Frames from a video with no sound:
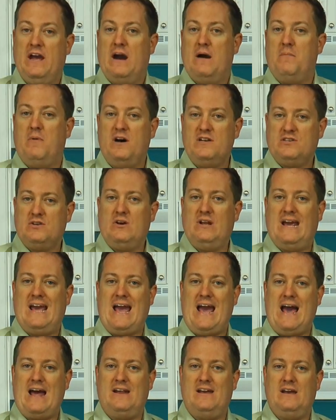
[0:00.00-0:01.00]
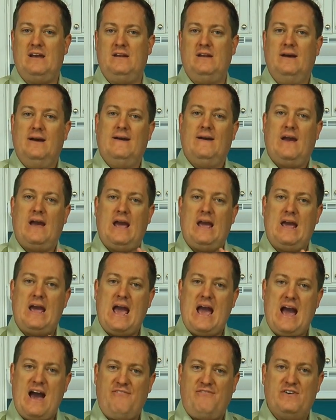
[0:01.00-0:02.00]
I'm also gonna add in a
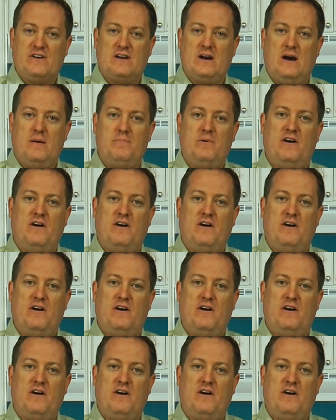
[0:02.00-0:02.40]
1/2 cup